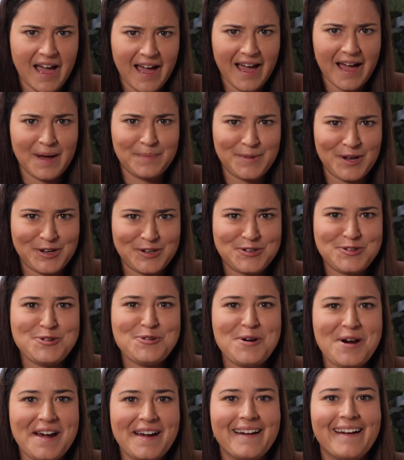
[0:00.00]
I'm not
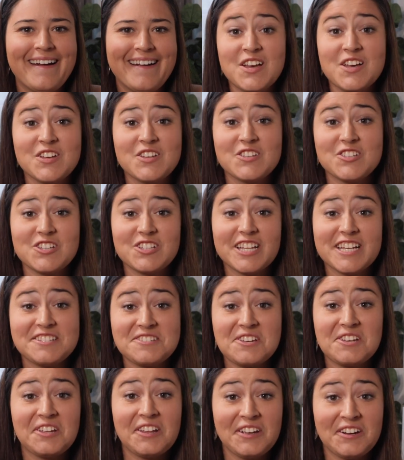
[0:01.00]
sure. So
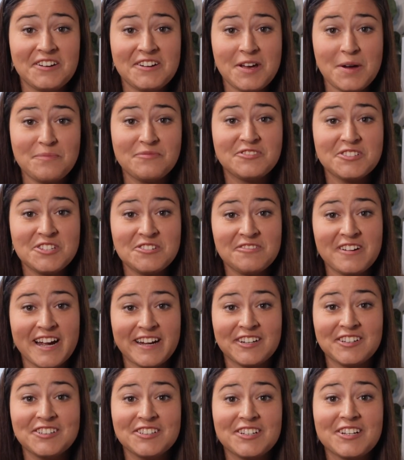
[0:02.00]
let's clear it up for the
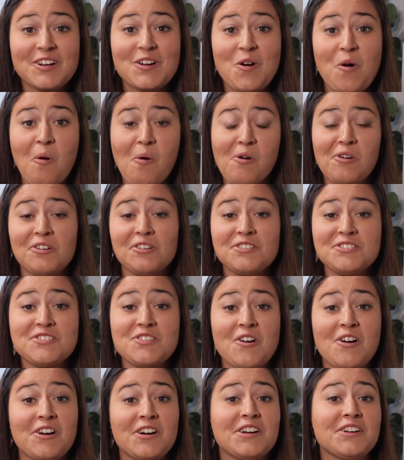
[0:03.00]
record. Corals
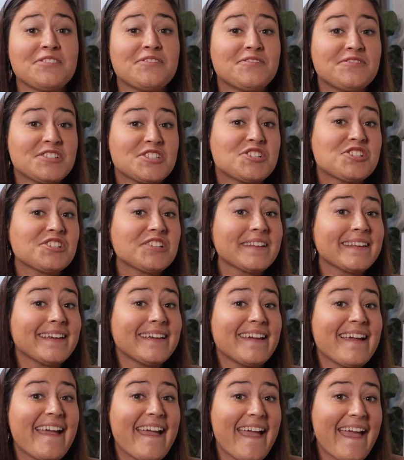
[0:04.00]
are
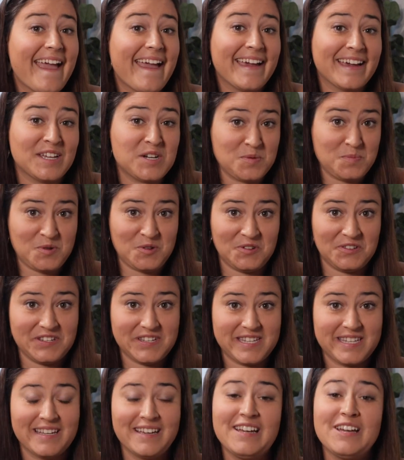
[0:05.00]
officially
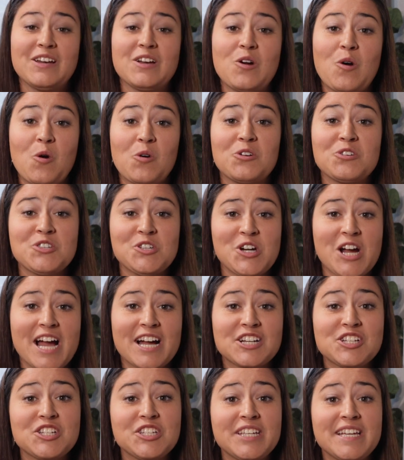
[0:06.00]
animals. Corals are
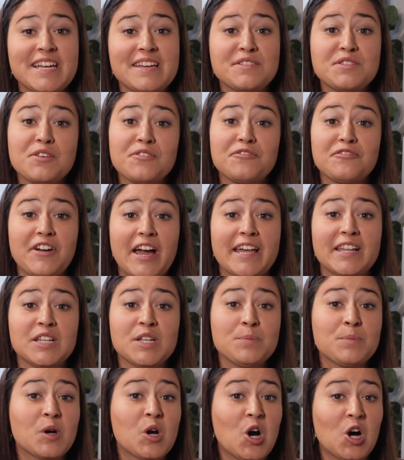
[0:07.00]
actually in the
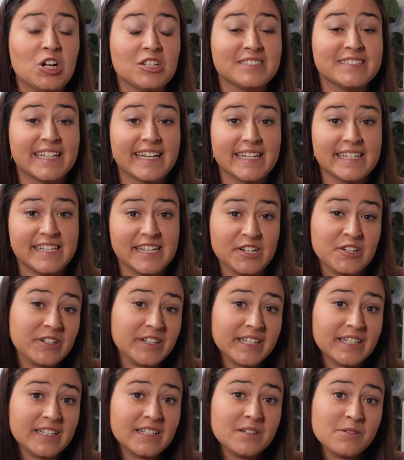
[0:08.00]
phylum called
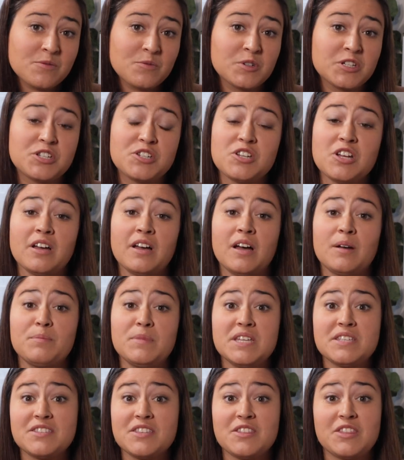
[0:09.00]
Cnidaria, which uh,
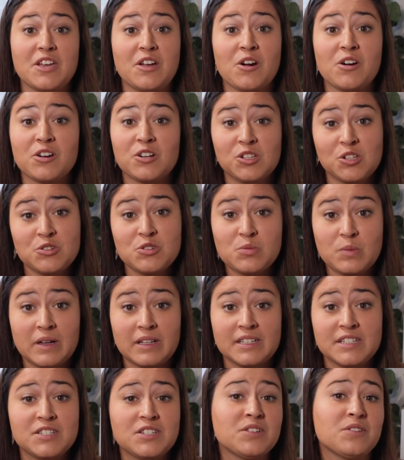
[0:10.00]
means that they are close
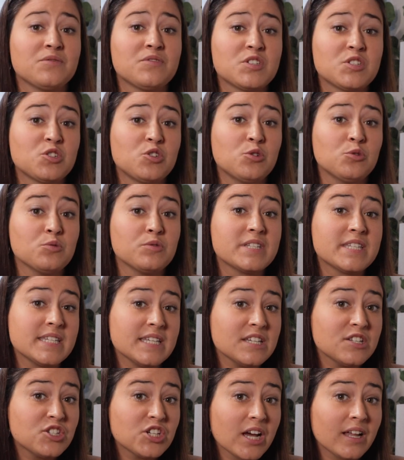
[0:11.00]
relatives to
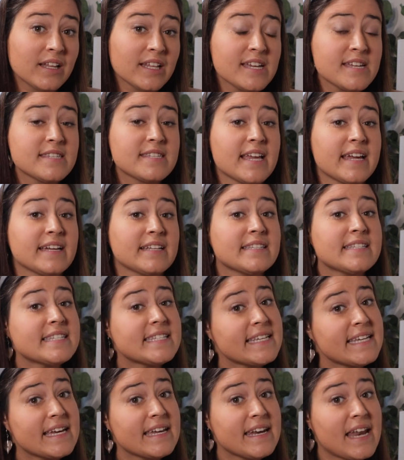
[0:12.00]
sea jellies and
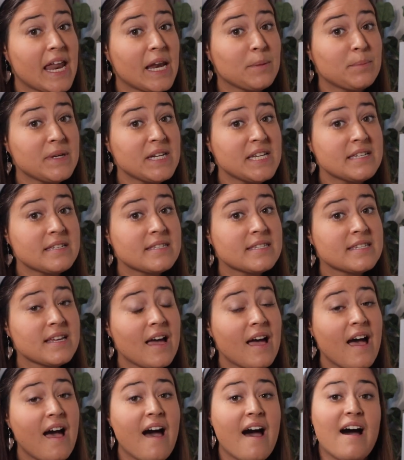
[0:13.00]
sea anemones.
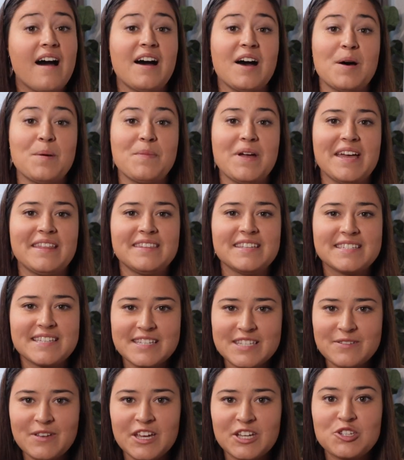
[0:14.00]
Um, and this
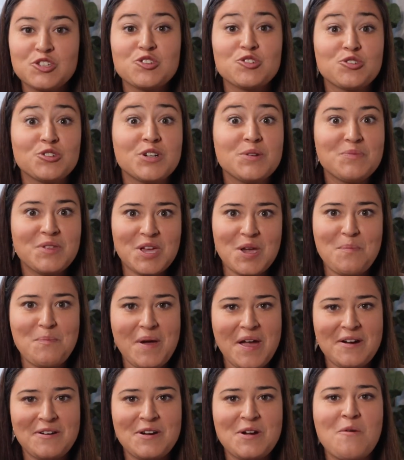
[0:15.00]
is extremely
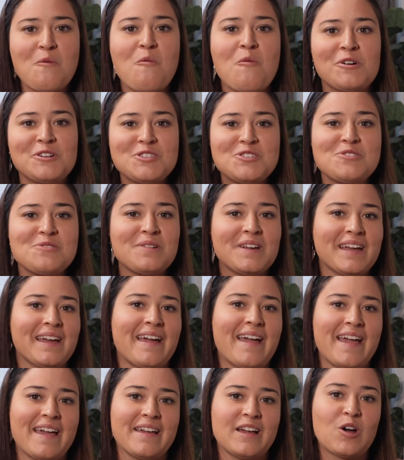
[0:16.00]
apparent once you
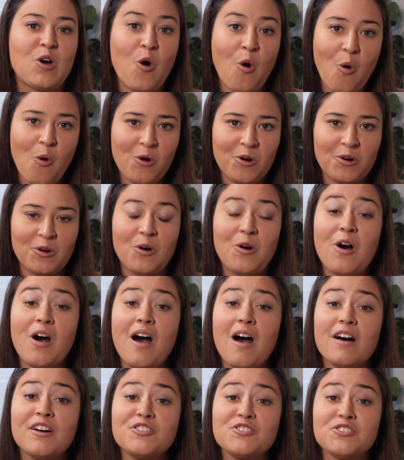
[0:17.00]
get a coral
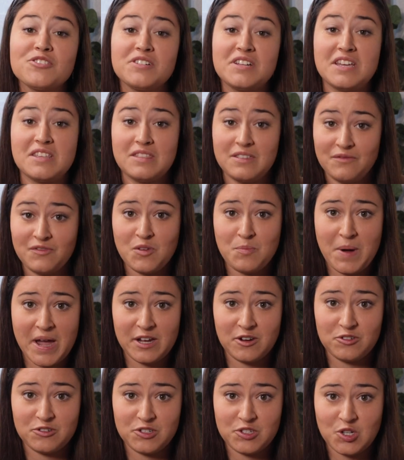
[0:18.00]
underneath of the
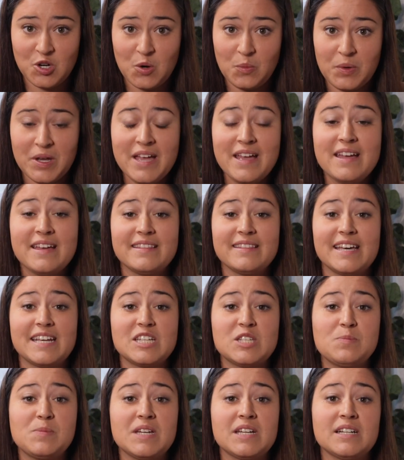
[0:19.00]
microscope. And that
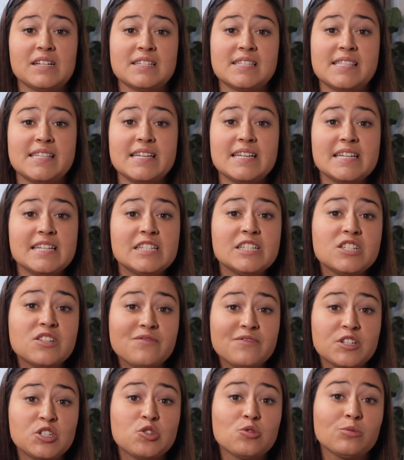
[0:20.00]
is because the
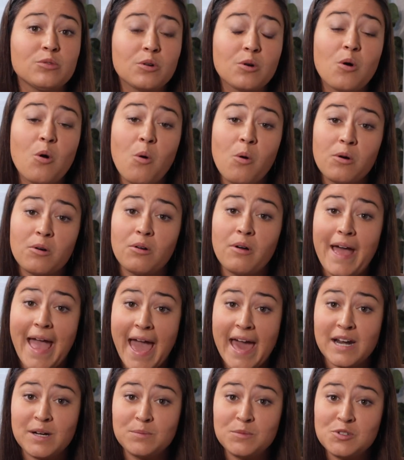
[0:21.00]
individual coral
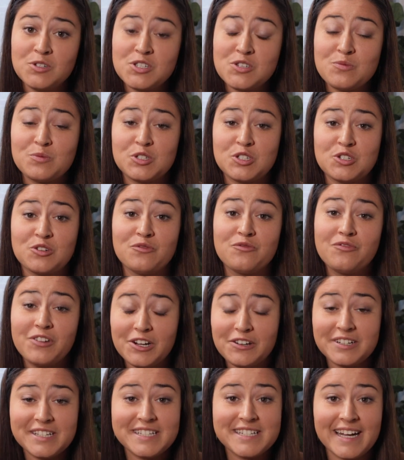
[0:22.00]
animals, which are
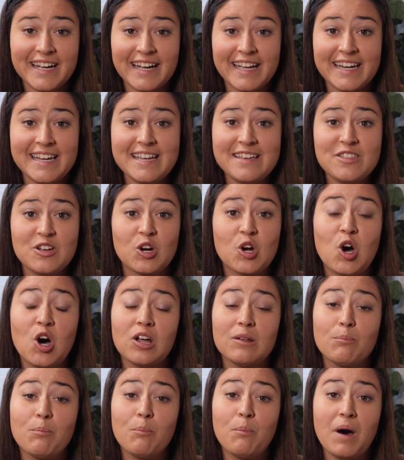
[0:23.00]
very tiny, they're
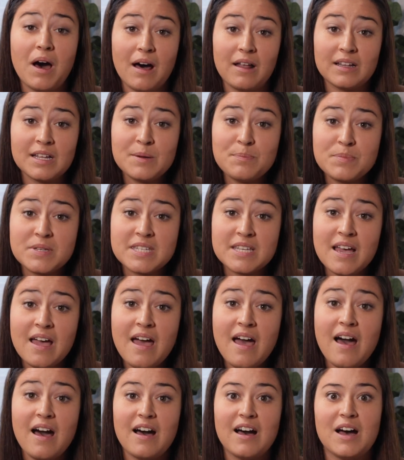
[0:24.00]
called polyps.
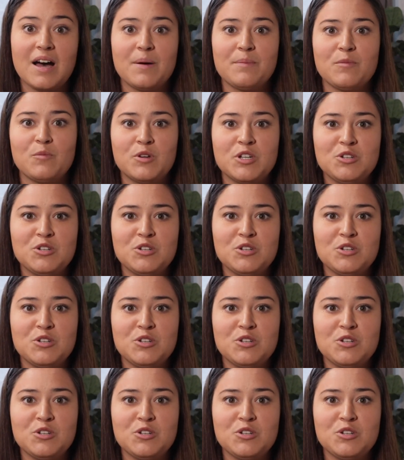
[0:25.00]
Um, when